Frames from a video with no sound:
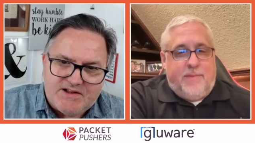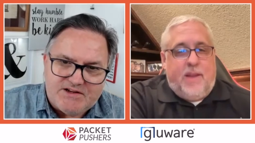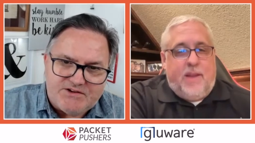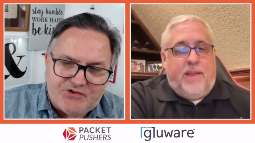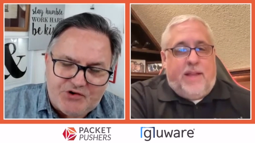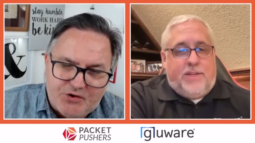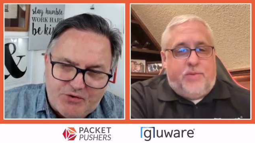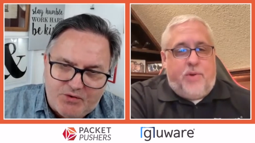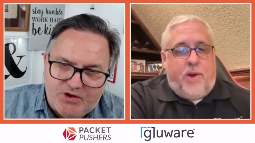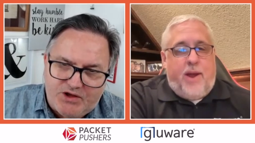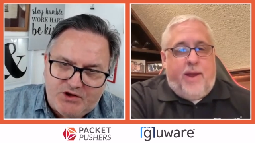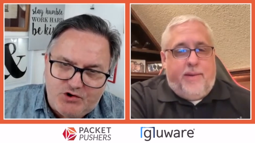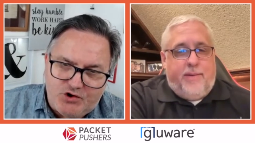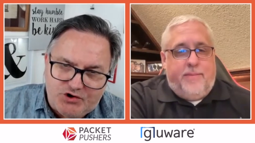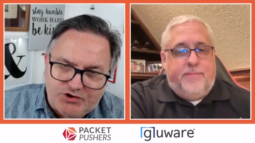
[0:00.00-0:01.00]
Speaker 1: So sure.
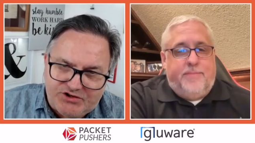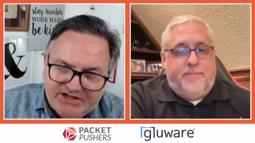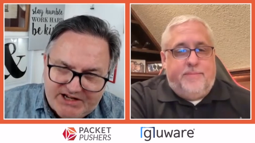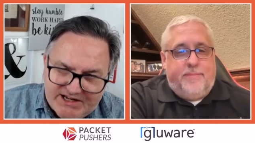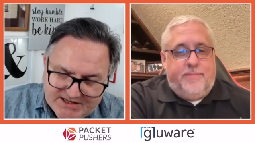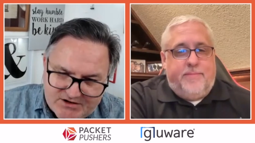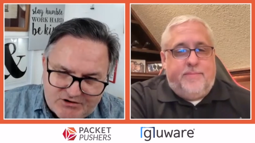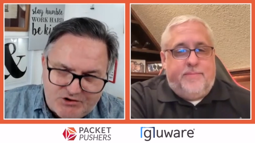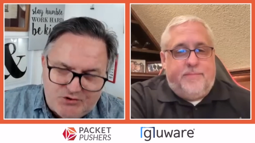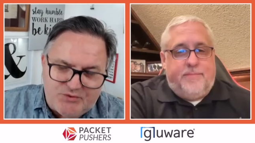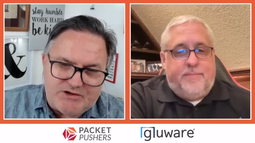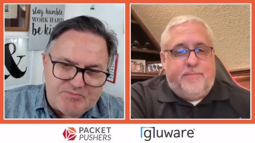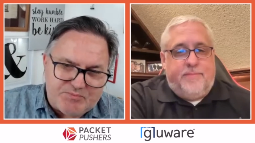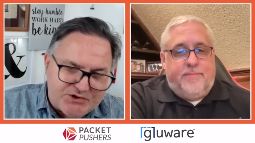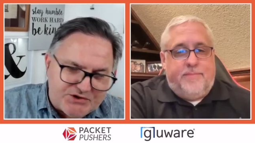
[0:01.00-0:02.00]
you could take
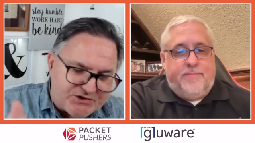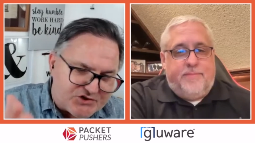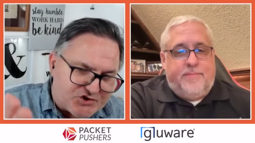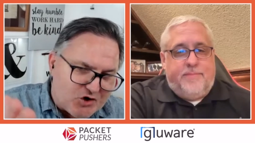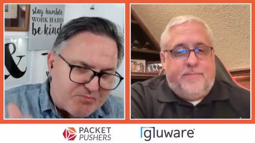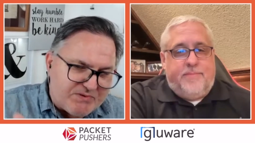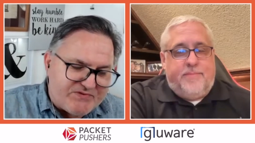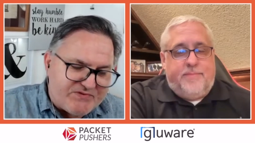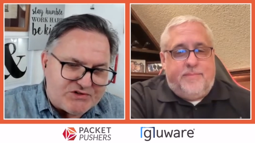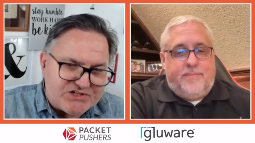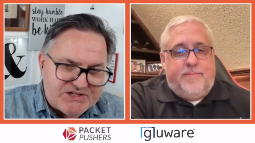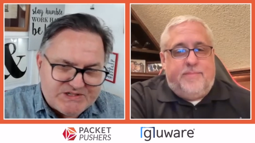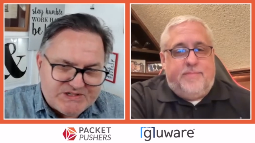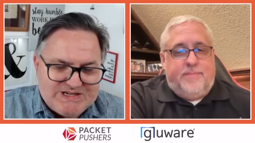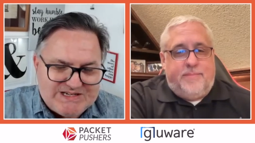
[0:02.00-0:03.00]
Gluware and put it on top of your
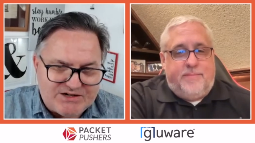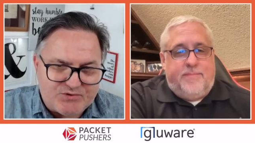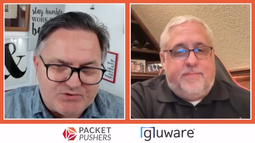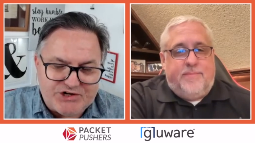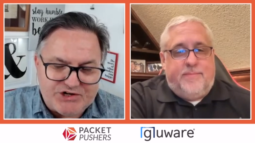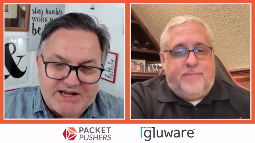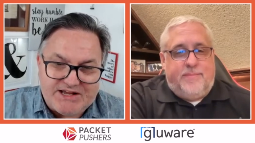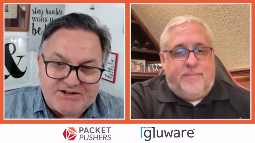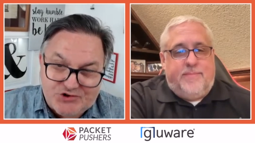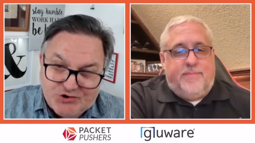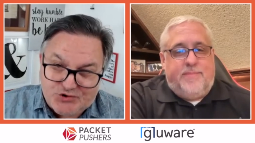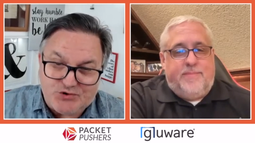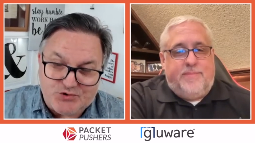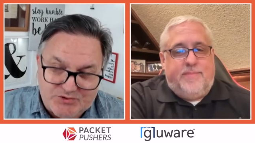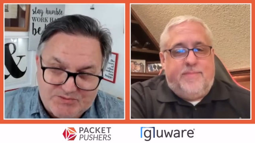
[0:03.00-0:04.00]
existing network and
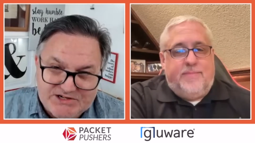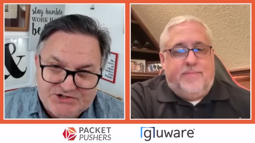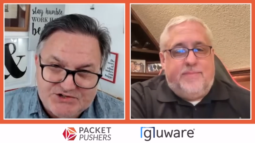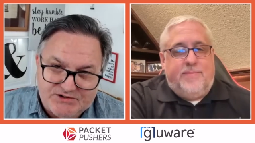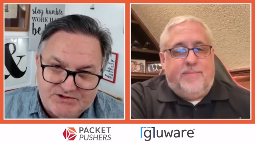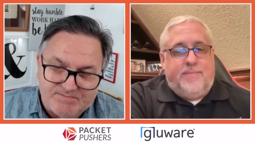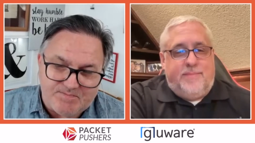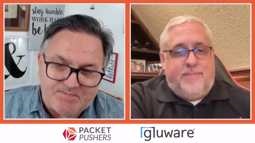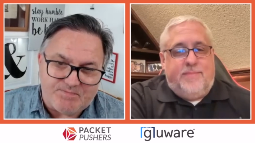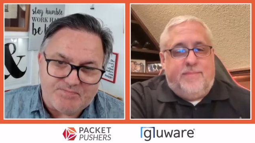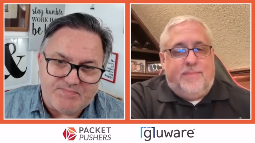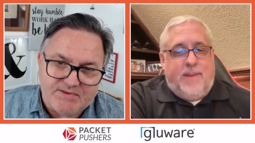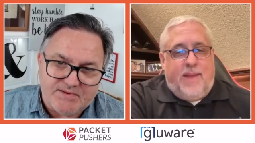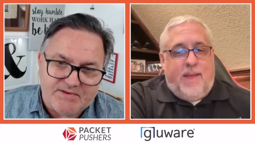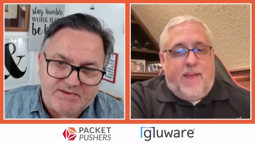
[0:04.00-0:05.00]
do the automation
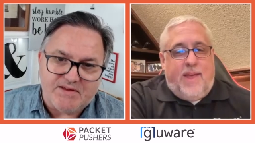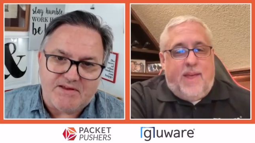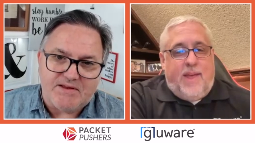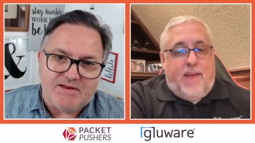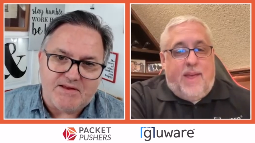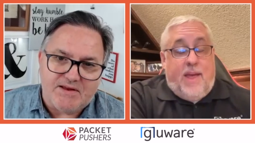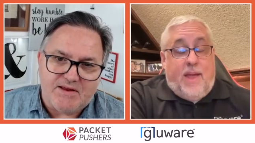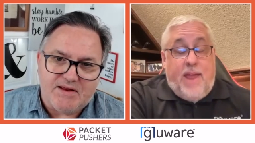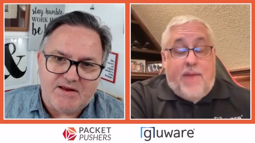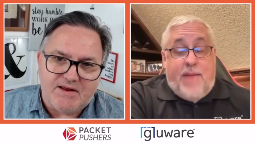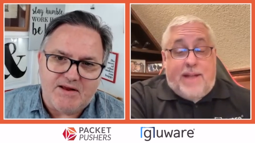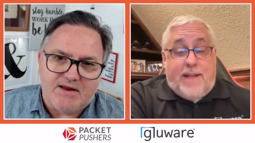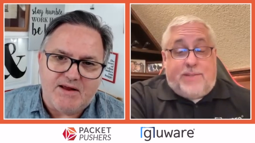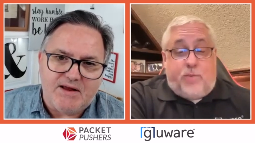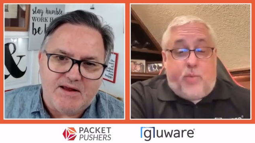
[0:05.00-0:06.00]
Speaker 2: yeah,
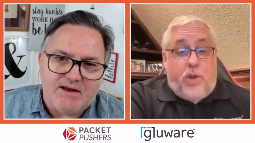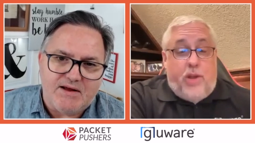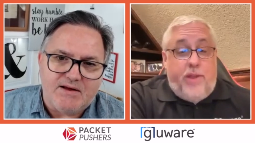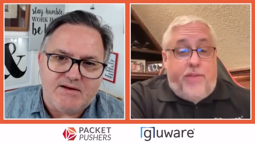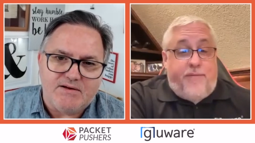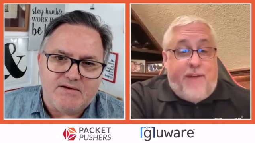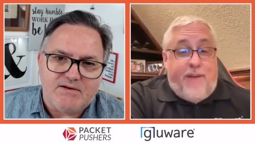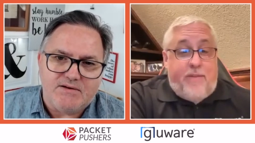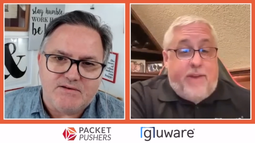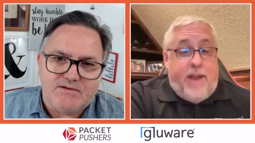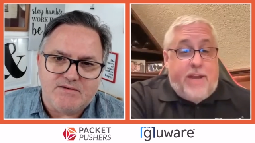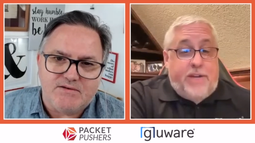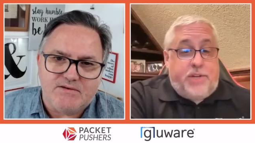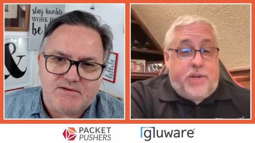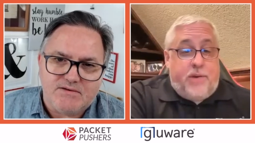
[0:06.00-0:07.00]
that's really the
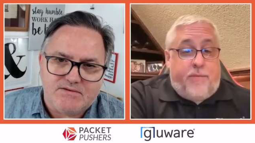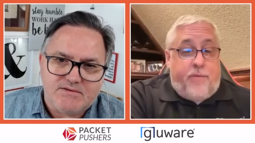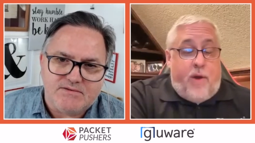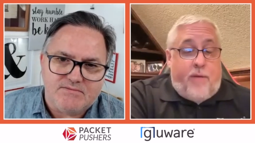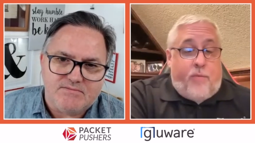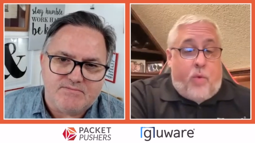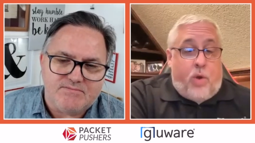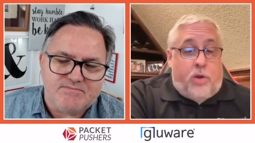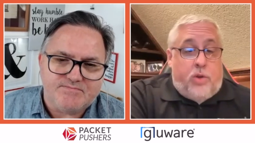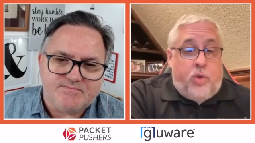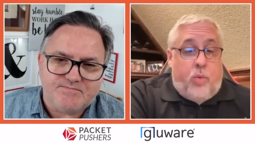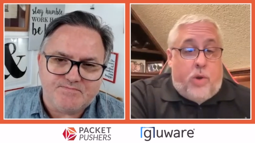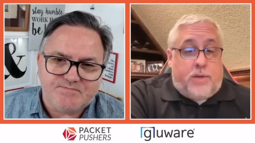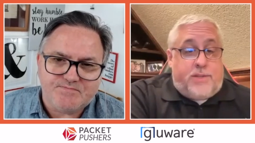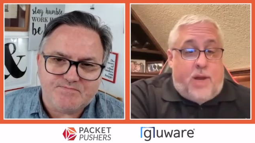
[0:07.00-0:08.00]
foundation of, of where
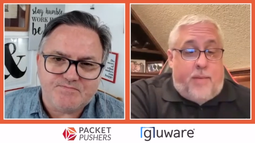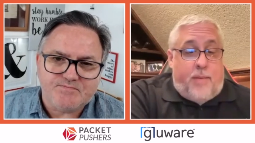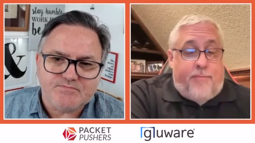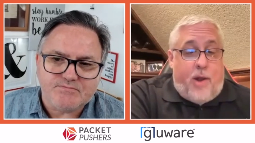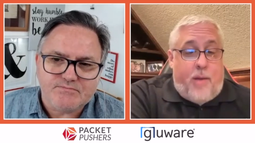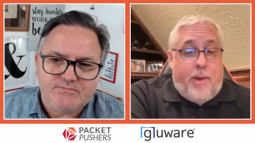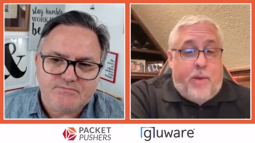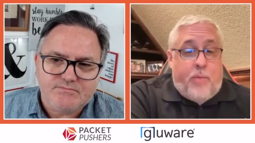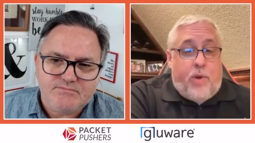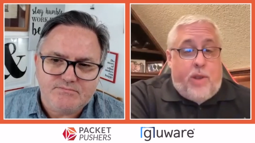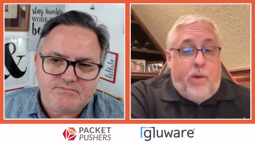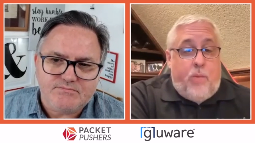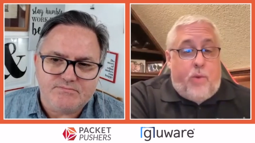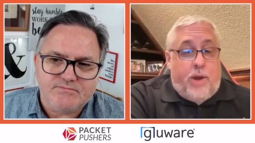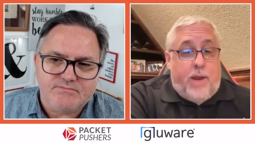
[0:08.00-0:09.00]
Gluware's come from. And
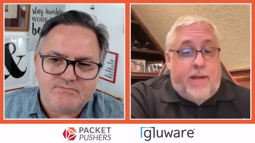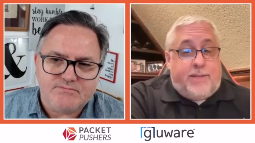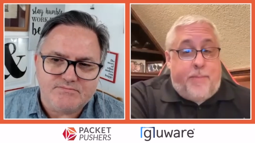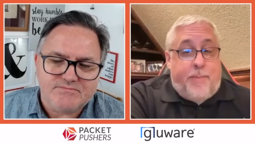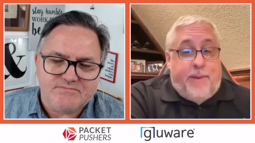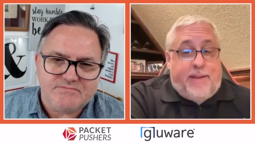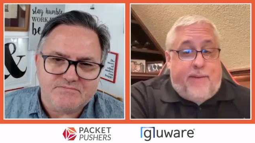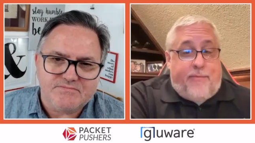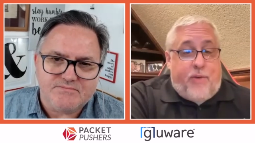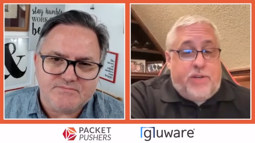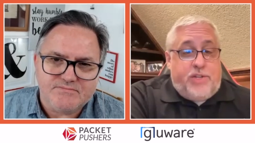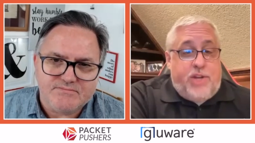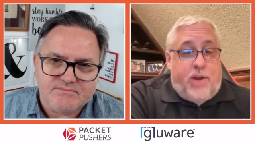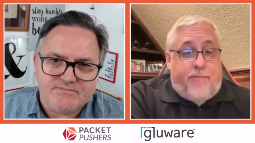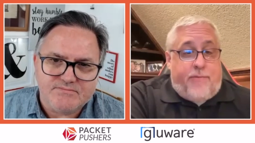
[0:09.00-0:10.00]
really what it's a big
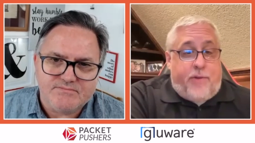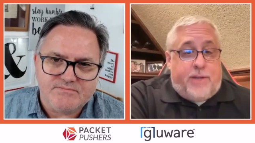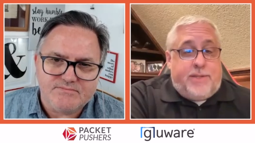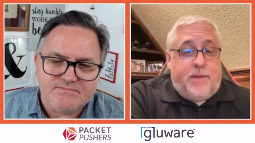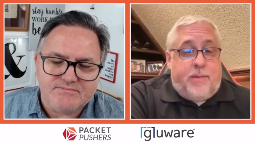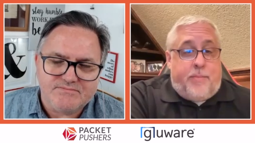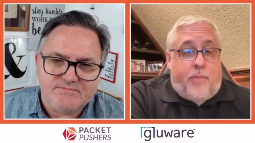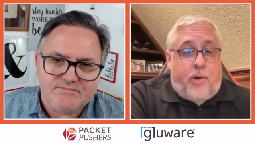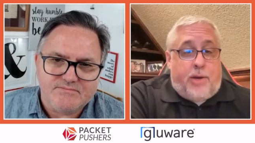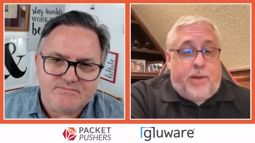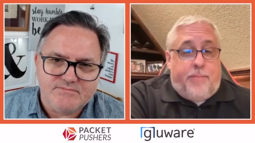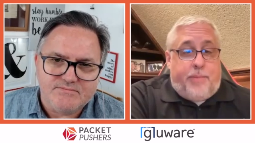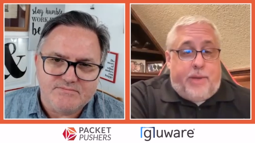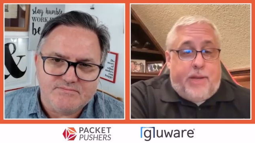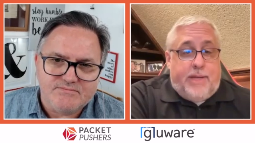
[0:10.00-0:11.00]
differentiator for us in the
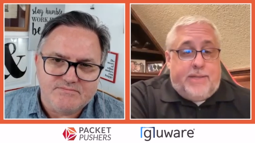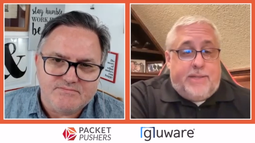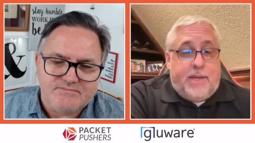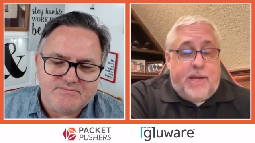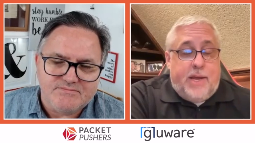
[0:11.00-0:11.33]
marketplace.